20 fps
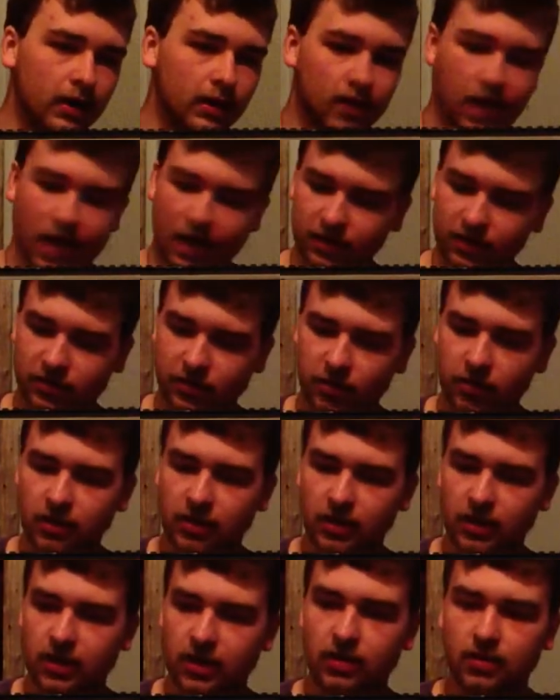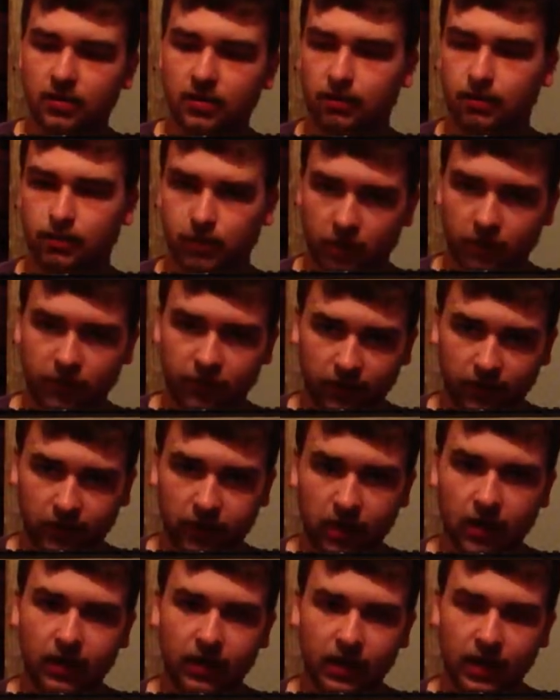Externally, perfect
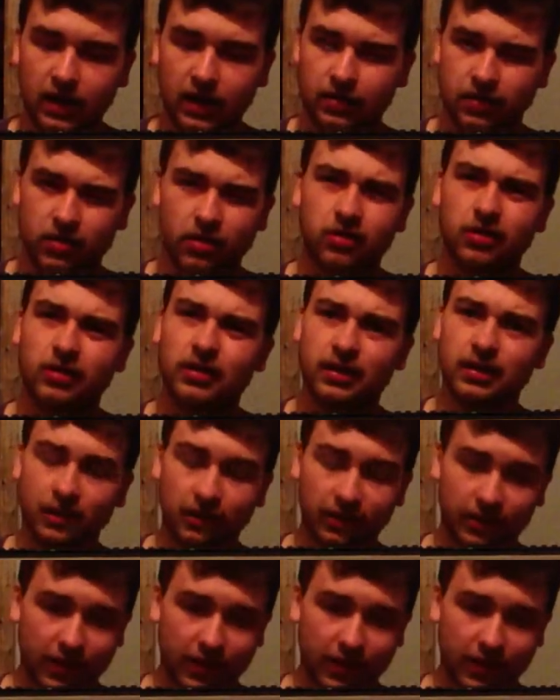gun. Internally, a little